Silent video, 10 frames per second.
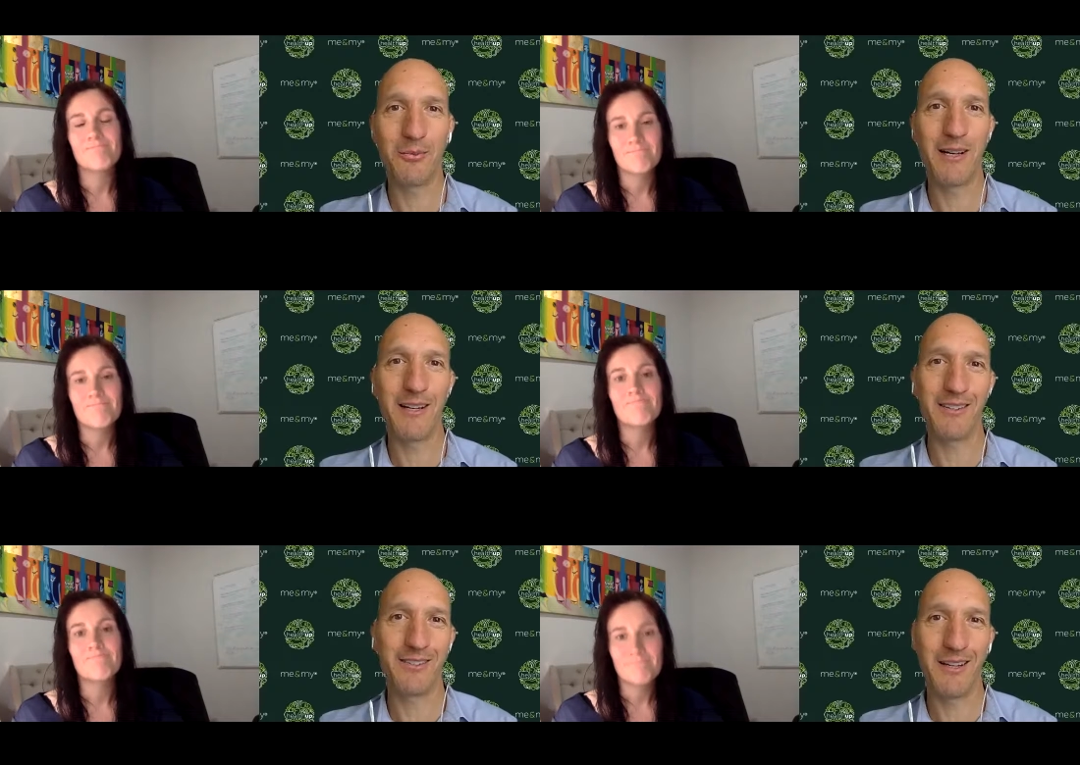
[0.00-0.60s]

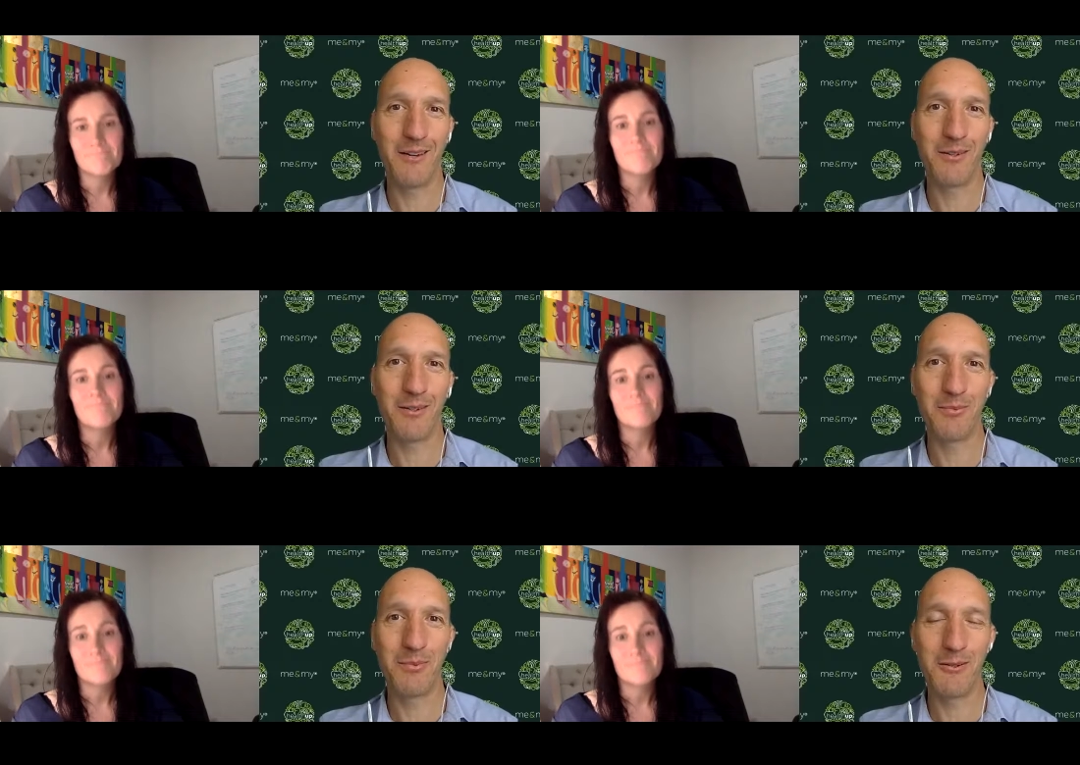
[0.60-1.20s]
Speaker 1: or past,
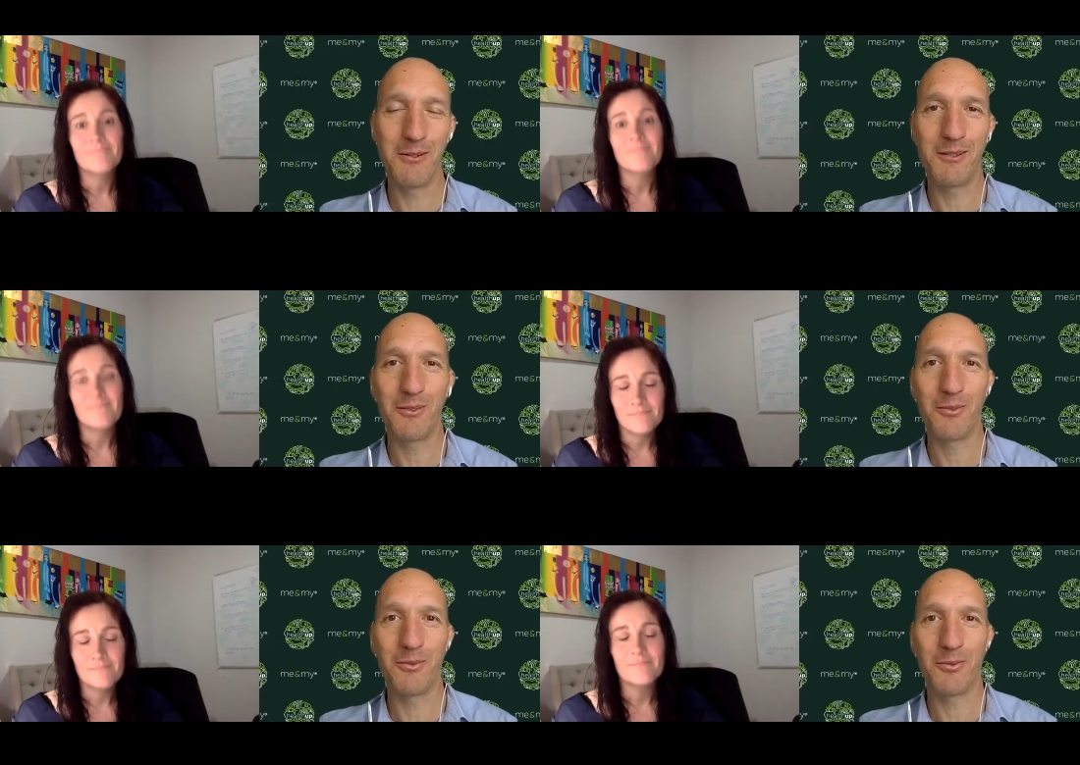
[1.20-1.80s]

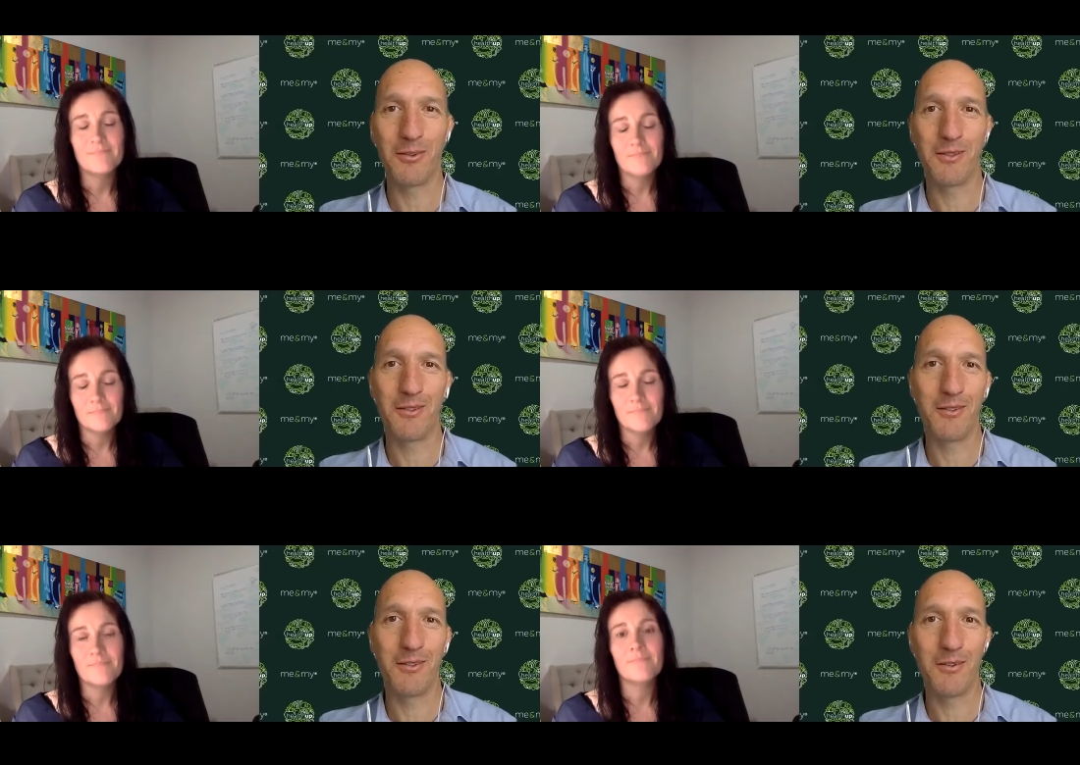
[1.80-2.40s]
experiences
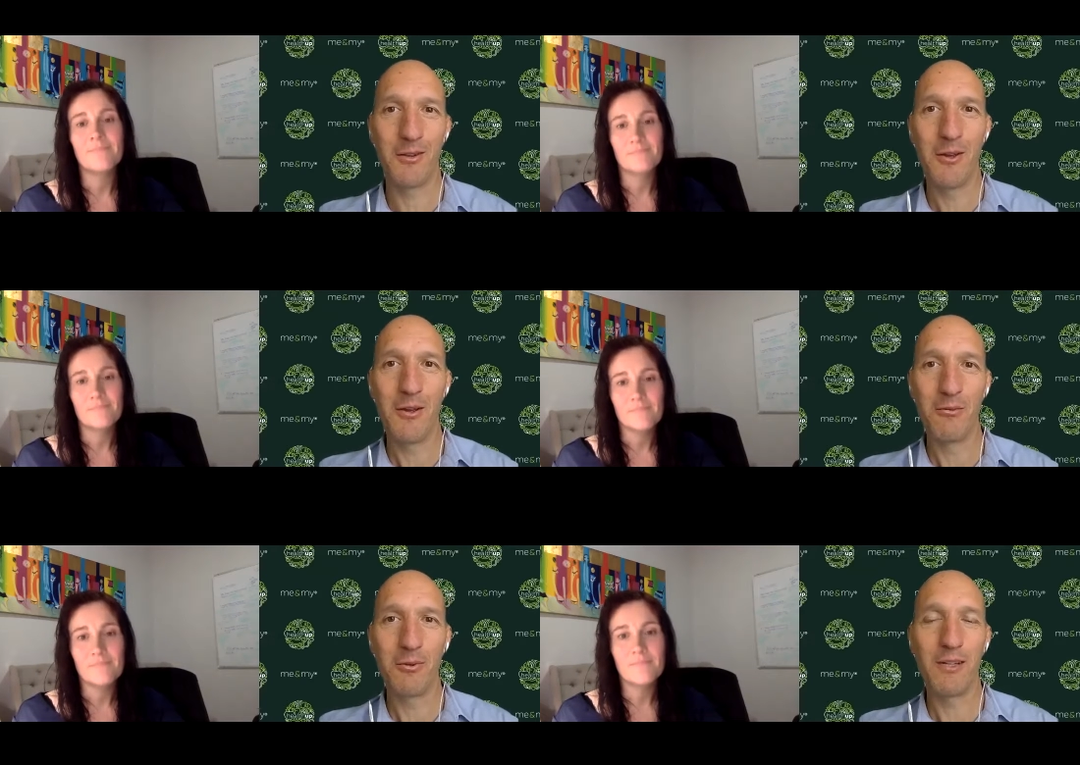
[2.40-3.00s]
or things that
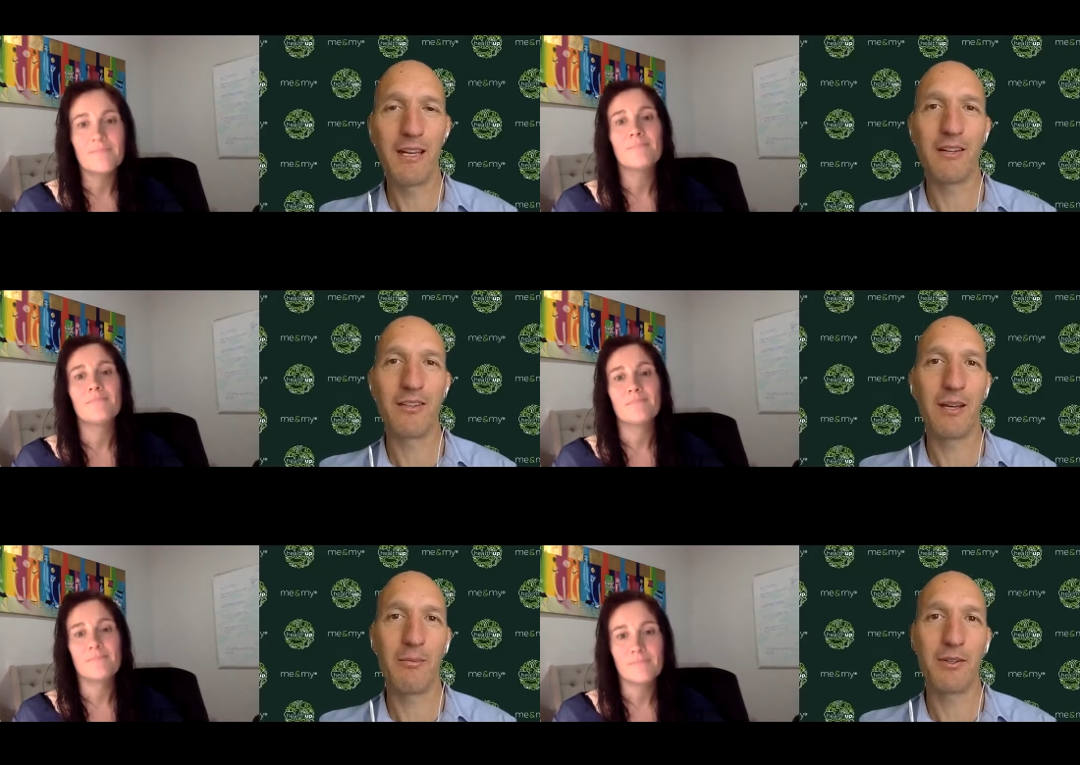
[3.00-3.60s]
are
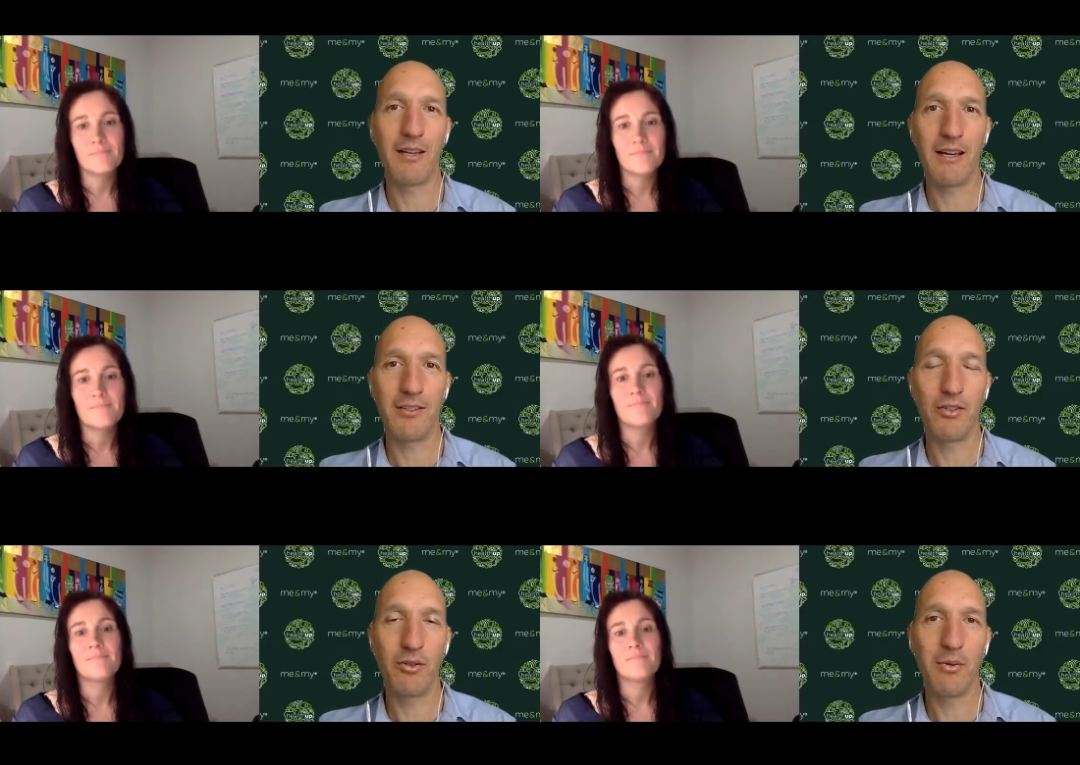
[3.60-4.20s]
really going to
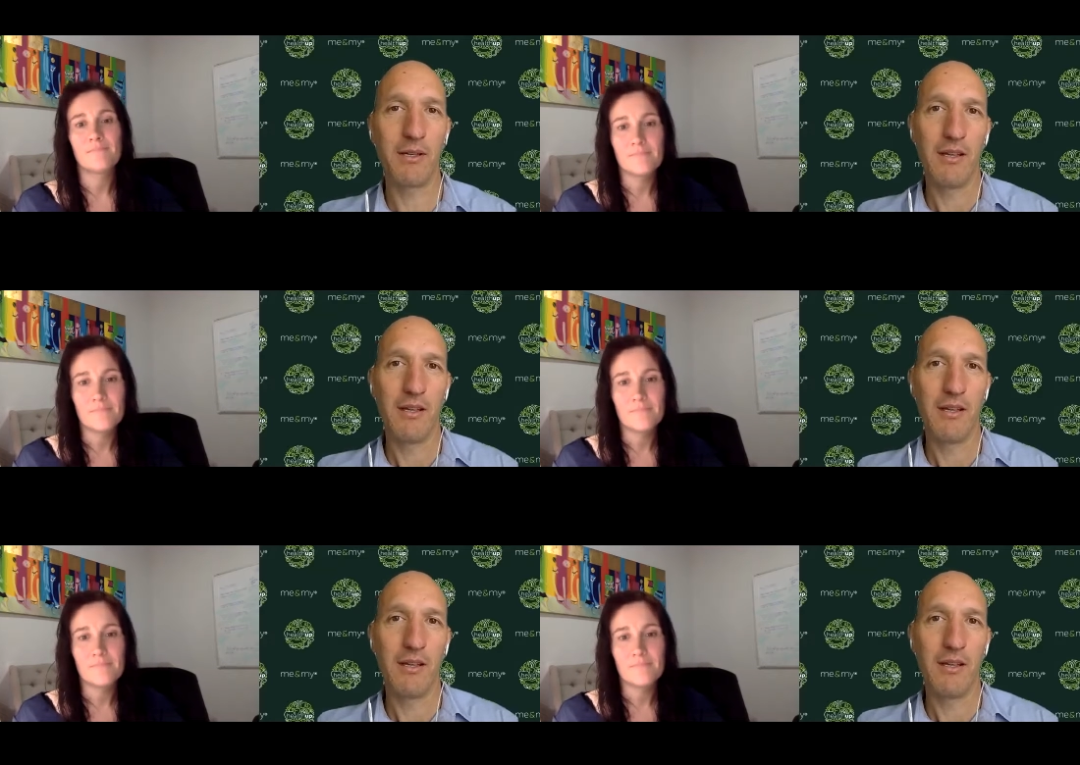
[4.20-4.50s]
sabotage